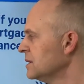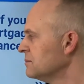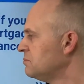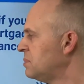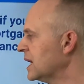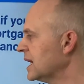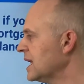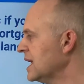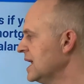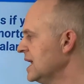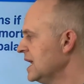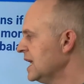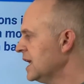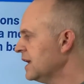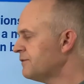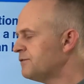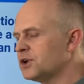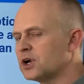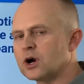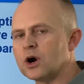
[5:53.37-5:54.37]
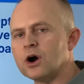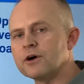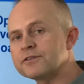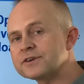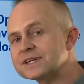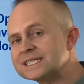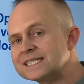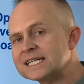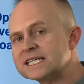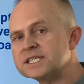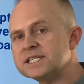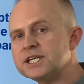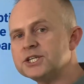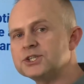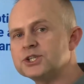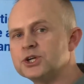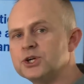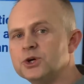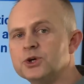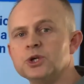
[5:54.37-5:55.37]
But if you're over
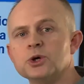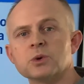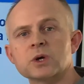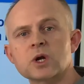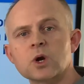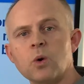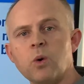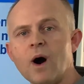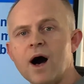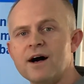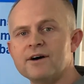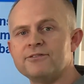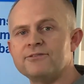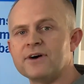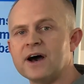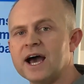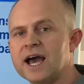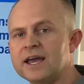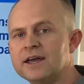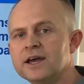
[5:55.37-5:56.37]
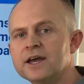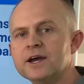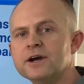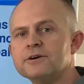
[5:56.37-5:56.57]
62, you would qualify